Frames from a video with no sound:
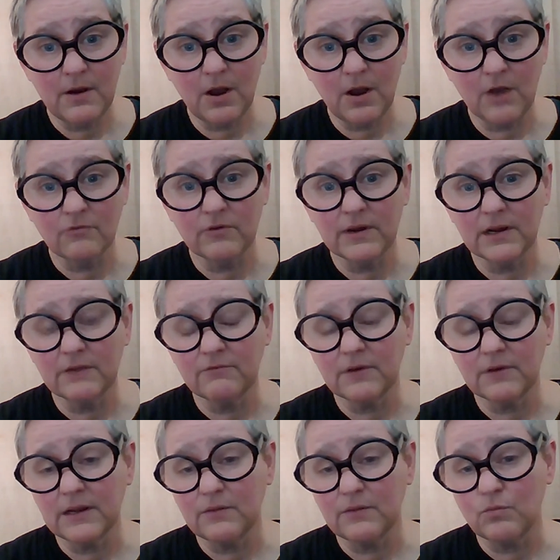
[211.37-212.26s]
I really,
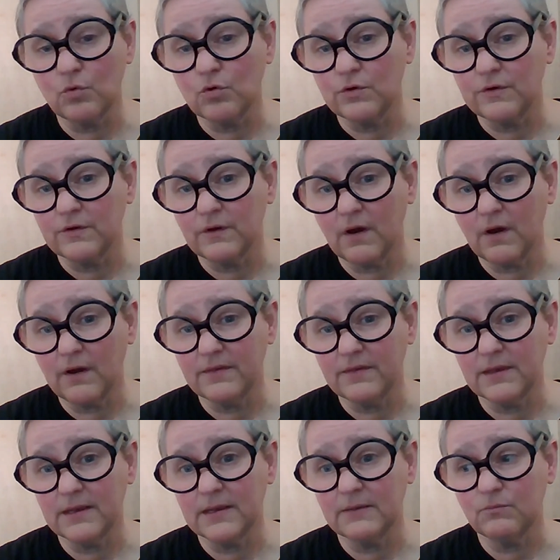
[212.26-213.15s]
really would. I
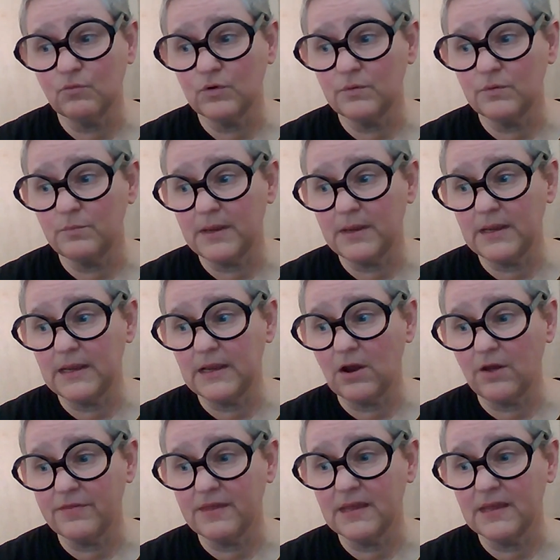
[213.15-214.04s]
think it would mean